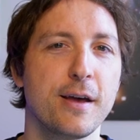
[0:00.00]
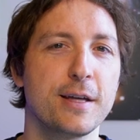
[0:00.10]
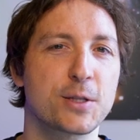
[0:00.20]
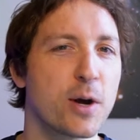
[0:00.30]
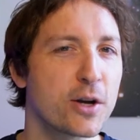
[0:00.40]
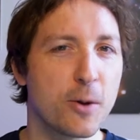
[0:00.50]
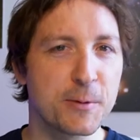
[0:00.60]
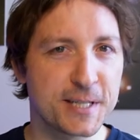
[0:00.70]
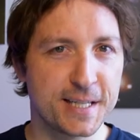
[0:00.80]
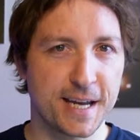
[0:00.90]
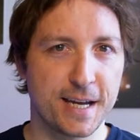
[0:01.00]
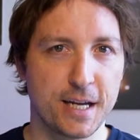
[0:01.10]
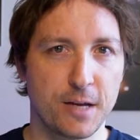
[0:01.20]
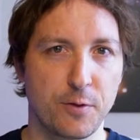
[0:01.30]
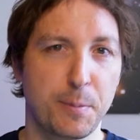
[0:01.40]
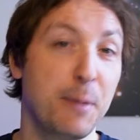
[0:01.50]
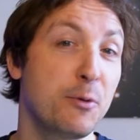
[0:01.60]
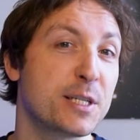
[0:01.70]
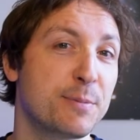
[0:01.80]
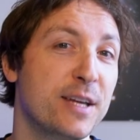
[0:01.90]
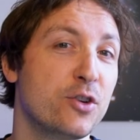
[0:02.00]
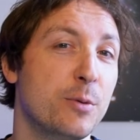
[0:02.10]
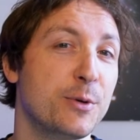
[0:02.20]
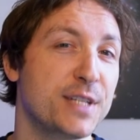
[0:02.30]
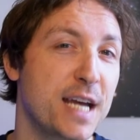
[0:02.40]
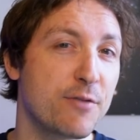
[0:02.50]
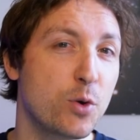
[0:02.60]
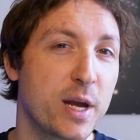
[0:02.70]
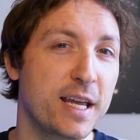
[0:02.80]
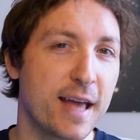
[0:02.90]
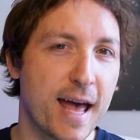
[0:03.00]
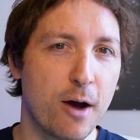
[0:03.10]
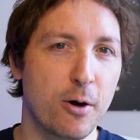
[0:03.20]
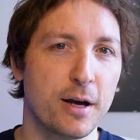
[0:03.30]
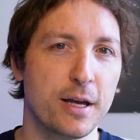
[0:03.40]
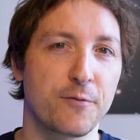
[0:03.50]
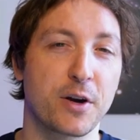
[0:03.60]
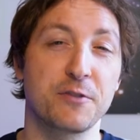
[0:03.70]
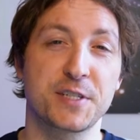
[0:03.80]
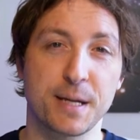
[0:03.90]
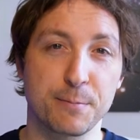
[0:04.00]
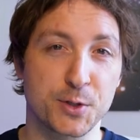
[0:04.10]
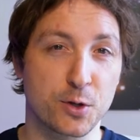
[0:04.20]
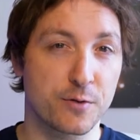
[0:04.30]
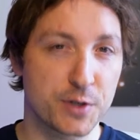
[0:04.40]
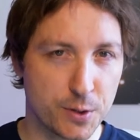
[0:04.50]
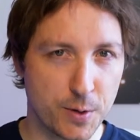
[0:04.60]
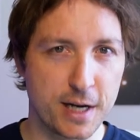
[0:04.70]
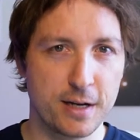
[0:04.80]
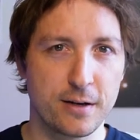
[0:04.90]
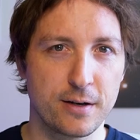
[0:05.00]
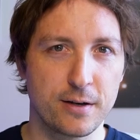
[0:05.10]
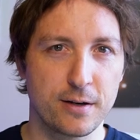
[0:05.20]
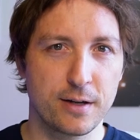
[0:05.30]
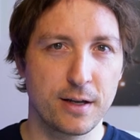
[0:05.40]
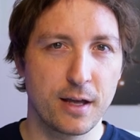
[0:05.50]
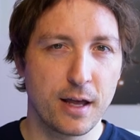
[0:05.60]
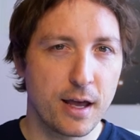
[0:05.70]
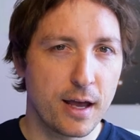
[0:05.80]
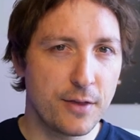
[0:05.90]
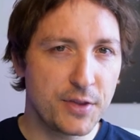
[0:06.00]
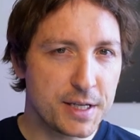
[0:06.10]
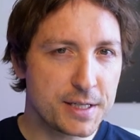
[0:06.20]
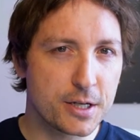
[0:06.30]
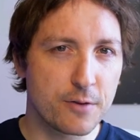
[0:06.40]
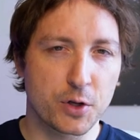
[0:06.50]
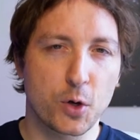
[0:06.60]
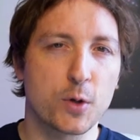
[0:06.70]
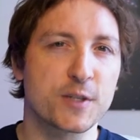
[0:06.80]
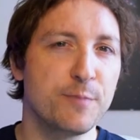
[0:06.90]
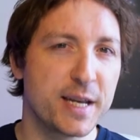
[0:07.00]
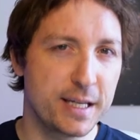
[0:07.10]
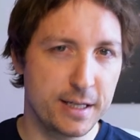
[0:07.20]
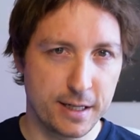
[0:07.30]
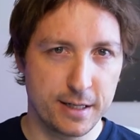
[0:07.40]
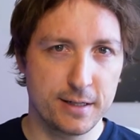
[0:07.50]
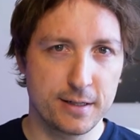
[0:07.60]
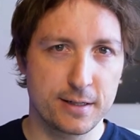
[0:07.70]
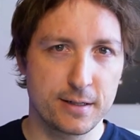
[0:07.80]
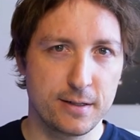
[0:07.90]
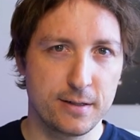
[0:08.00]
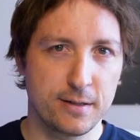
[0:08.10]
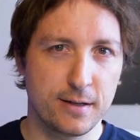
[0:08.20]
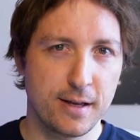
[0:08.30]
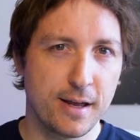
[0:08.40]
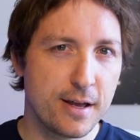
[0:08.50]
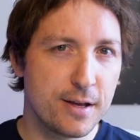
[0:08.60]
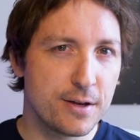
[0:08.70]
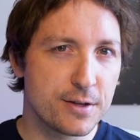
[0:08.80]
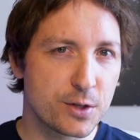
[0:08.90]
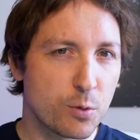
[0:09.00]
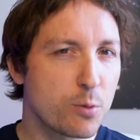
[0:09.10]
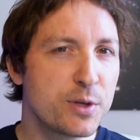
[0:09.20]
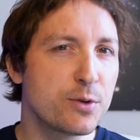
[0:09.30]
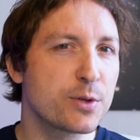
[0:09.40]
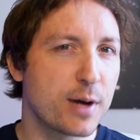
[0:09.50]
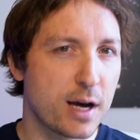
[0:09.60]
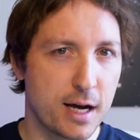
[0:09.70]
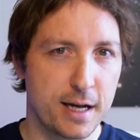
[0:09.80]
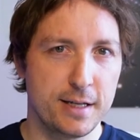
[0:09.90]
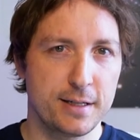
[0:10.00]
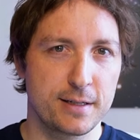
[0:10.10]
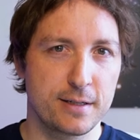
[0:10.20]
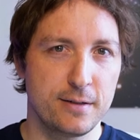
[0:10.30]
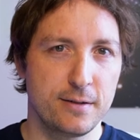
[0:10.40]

It's quite common today for people to spend almost every waking hour in front of some sort of a screen, and this over the course of many years. So what are we doing to our eyes?